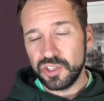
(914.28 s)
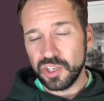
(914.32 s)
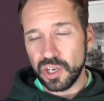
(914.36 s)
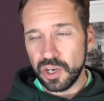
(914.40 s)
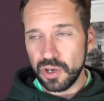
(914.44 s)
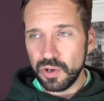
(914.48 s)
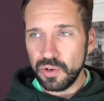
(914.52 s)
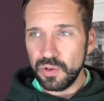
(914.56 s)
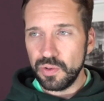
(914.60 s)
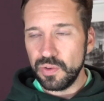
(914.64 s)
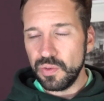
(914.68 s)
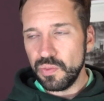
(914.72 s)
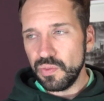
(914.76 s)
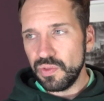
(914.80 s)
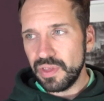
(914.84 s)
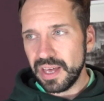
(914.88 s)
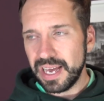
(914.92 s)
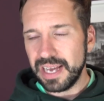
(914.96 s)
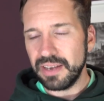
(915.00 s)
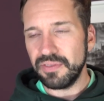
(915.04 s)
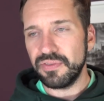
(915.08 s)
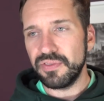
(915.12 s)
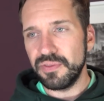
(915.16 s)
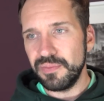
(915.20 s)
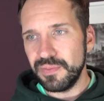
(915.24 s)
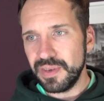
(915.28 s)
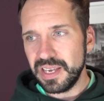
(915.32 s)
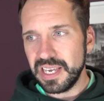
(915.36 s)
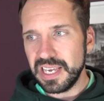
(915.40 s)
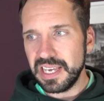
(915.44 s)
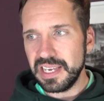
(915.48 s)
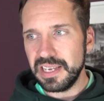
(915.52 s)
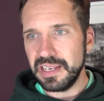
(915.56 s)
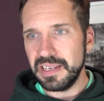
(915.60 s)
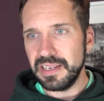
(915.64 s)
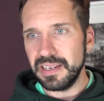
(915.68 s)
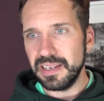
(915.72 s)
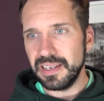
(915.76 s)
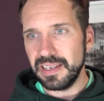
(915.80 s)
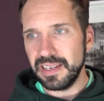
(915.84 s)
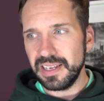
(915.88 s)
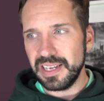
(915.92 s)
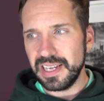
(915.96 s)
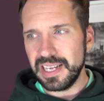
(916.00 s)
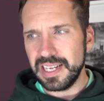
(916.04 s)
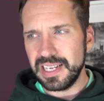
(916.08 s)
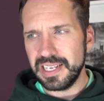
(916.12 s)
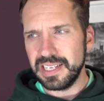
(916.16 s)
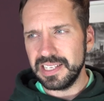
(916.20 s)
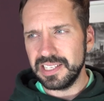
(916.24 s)
So that for me
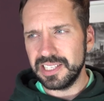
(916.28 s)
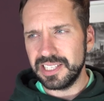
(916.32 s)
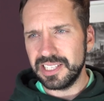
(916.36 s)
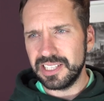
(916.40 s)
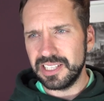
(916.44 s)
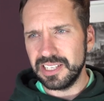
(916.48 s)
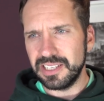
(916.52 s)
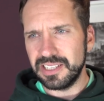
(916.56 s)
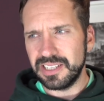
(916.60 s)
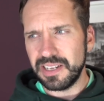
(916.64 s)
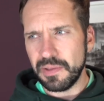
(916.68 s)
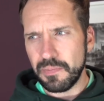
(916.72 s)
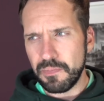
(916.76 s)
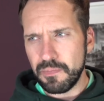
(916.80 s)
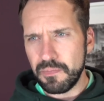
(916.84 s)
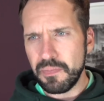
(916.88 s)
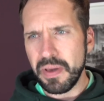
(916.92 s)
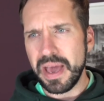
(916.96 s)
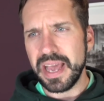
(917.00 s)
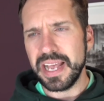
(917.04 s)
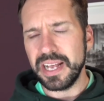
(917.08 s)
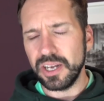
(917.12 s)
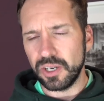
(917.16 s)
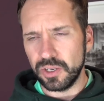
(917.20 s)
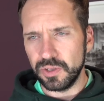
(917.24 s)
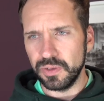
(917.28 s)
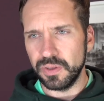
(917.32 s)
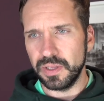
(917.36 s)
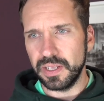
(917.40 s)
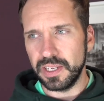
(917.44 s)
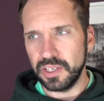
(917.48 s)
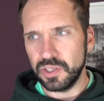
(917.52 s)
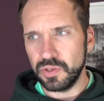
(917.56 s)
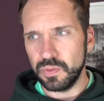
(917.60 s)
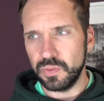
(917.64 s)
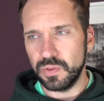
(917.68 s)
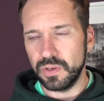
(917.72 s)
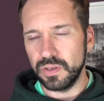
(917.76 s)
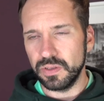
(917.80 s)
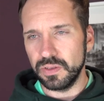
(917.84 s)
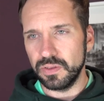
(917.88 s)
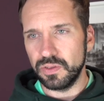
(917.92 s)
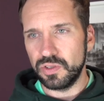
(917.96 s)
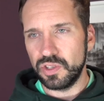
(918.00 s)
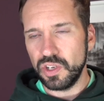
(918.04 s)
is the debate on this one.